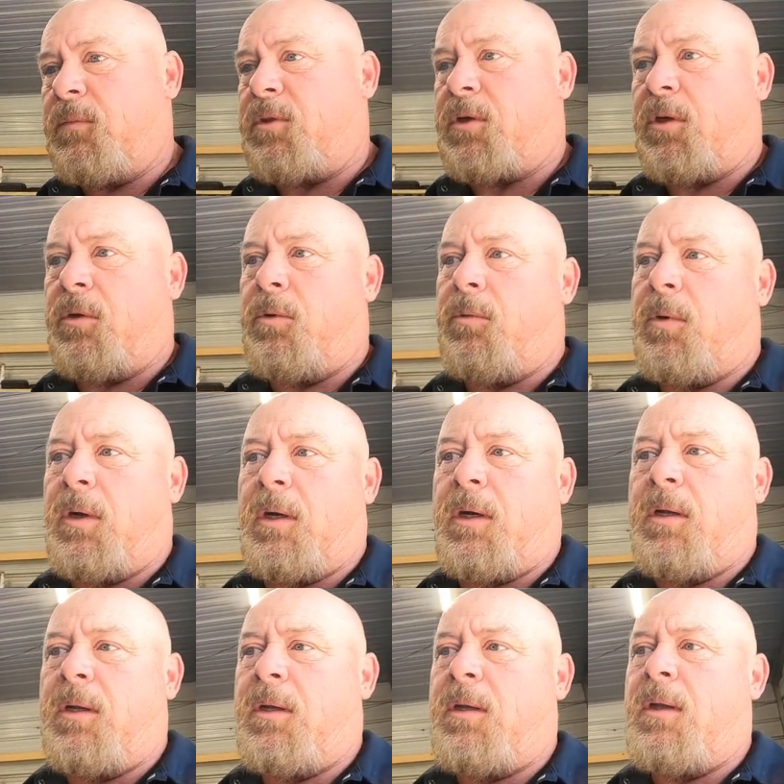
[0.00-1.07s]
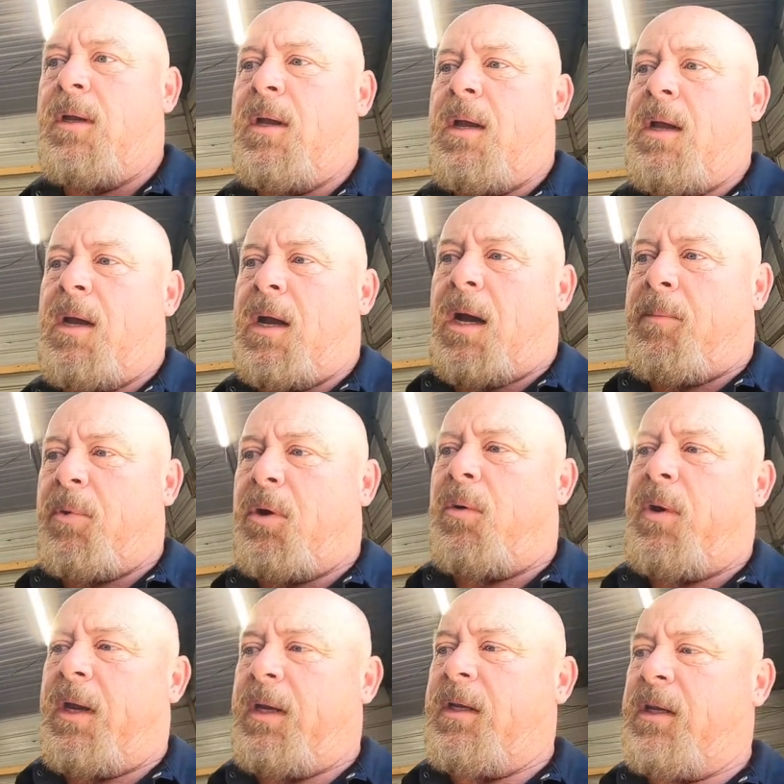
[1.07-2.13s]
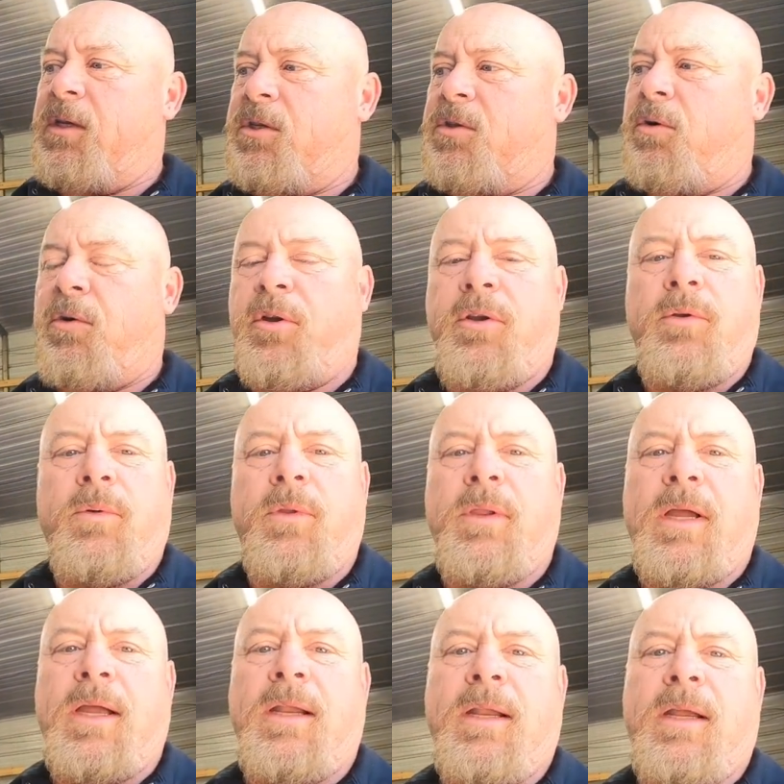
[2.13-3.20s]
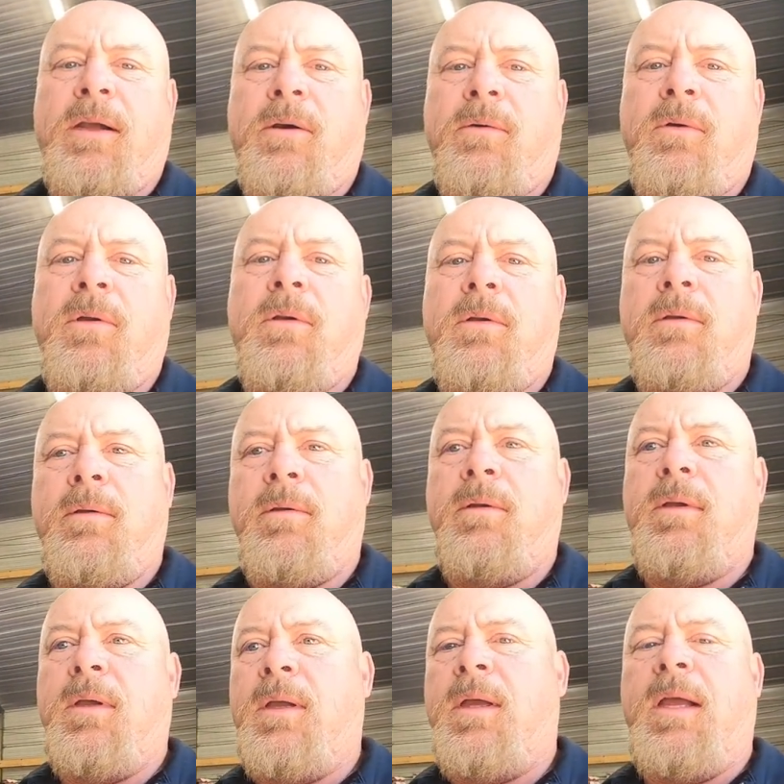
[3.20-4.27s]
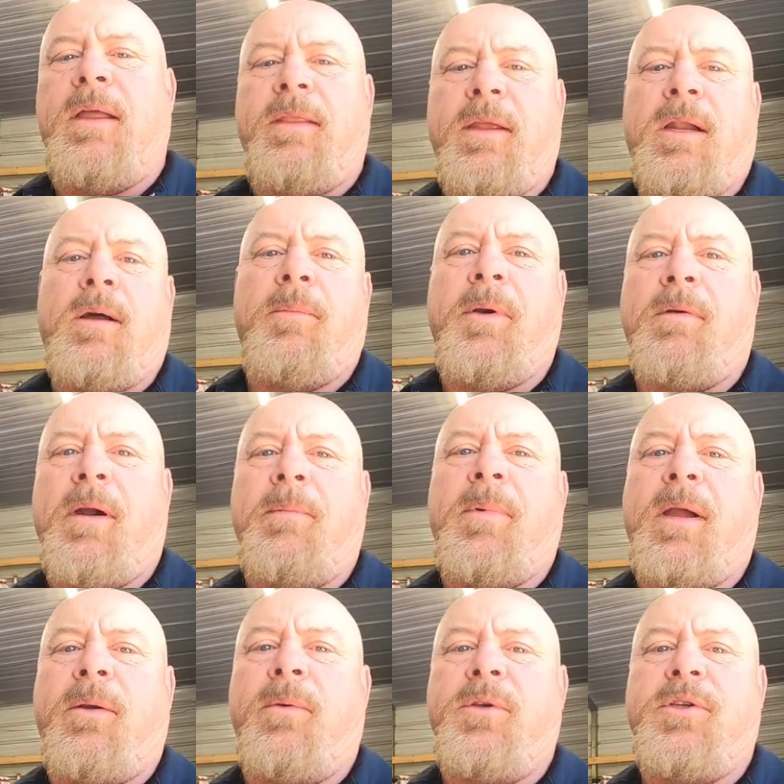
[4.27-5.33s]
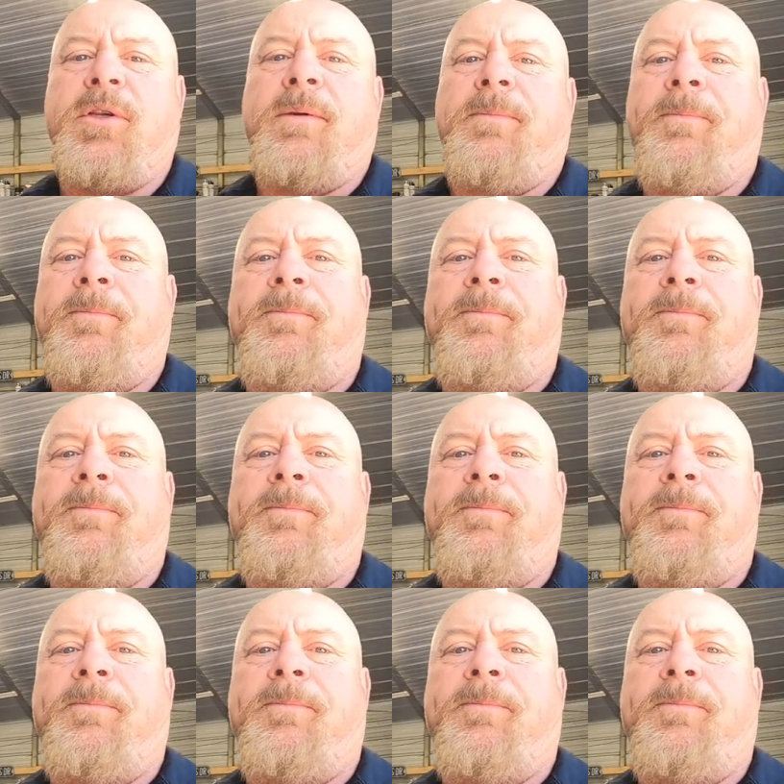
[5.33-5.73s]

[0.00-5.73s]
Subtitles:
So I'm gonna go ahead and get started doing that now, and then I'll be right back with you.